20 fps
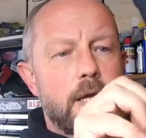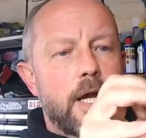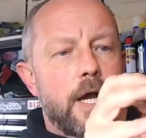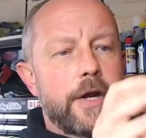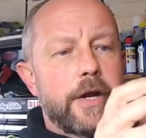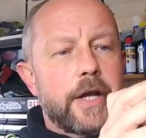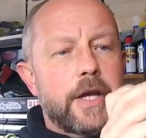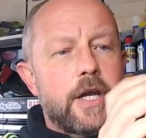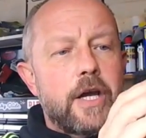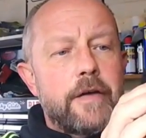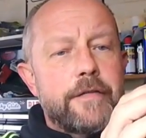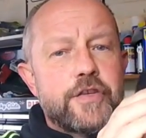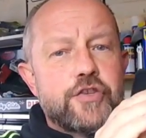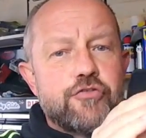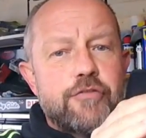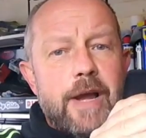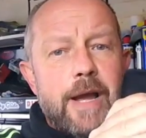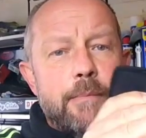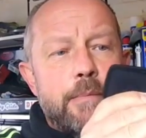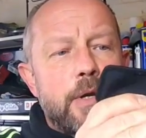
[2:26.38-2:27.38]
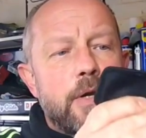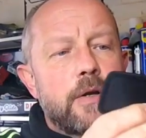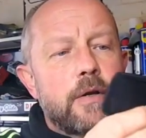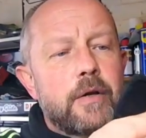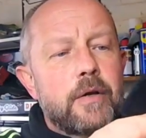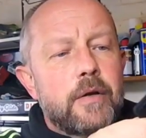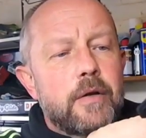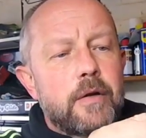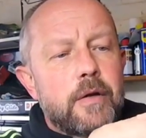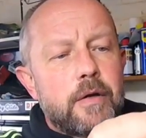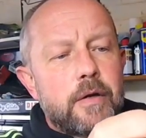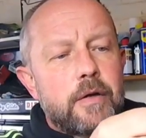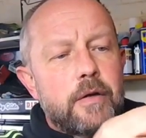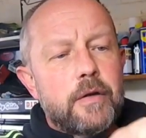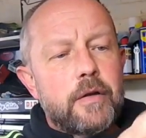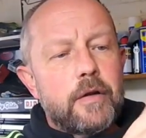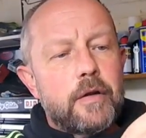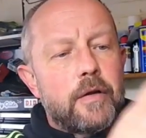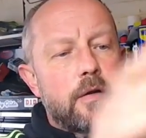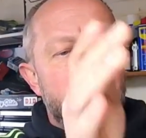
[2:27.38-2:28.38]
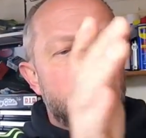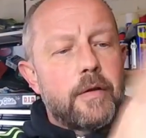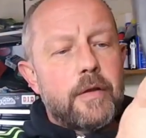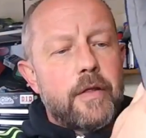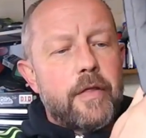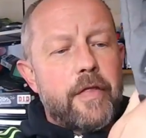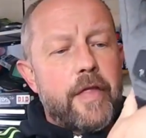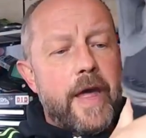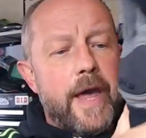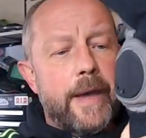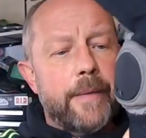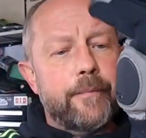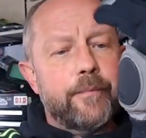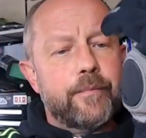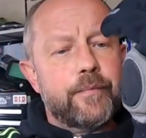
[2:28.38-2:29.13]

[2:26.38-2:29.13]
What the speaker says: and a cuff strap there.